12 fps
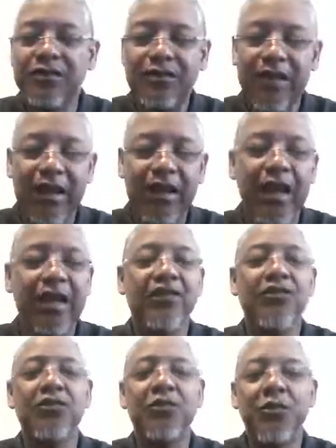
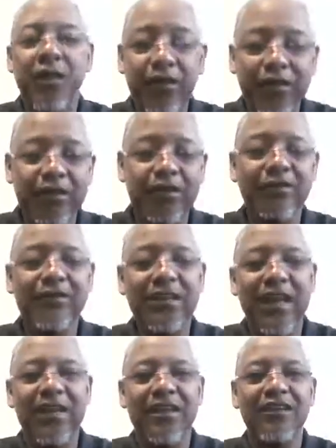
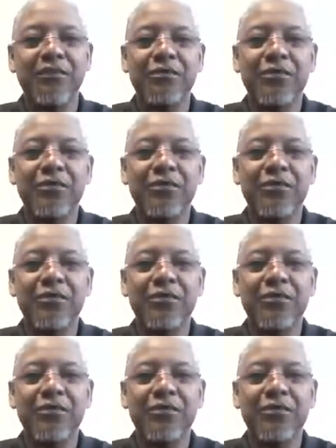data